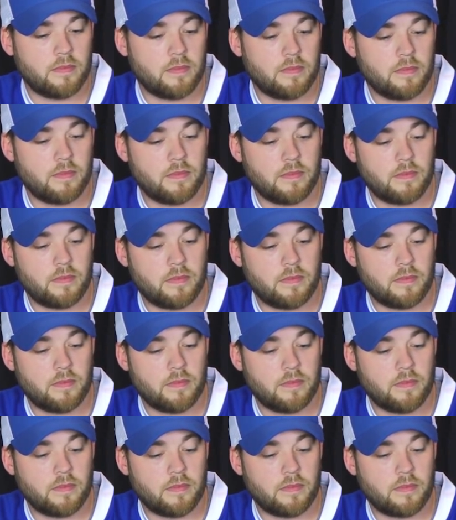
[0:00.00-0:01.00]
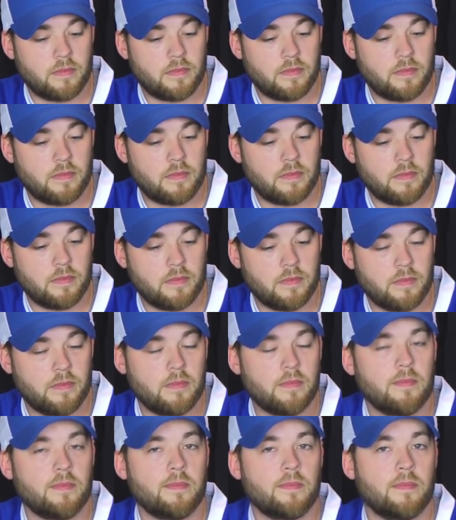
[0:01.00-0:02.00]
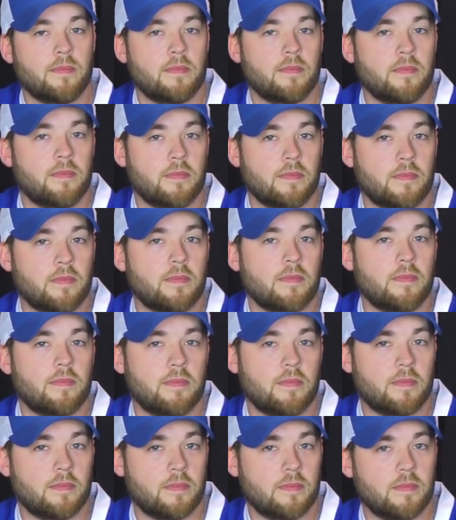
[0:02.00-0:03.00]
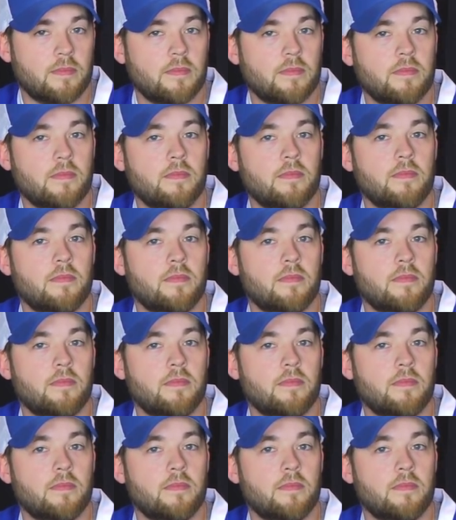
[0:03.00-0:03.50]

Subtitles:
This person isn't speaking.